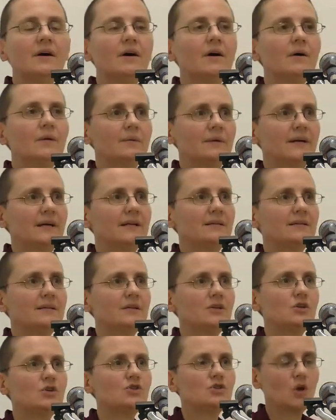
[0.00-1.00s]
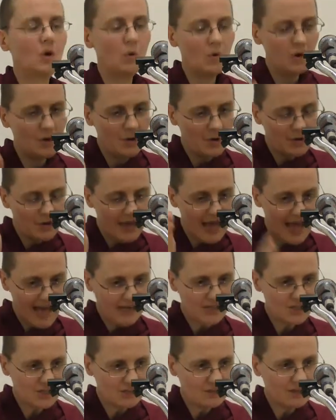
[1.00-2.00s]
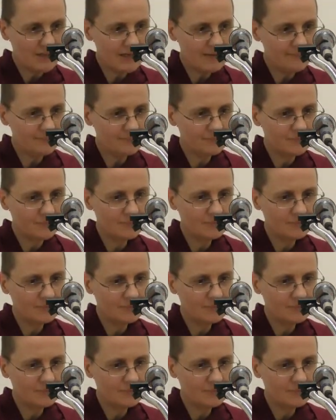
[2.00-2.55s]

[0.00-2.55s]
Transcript: All right. So, actually,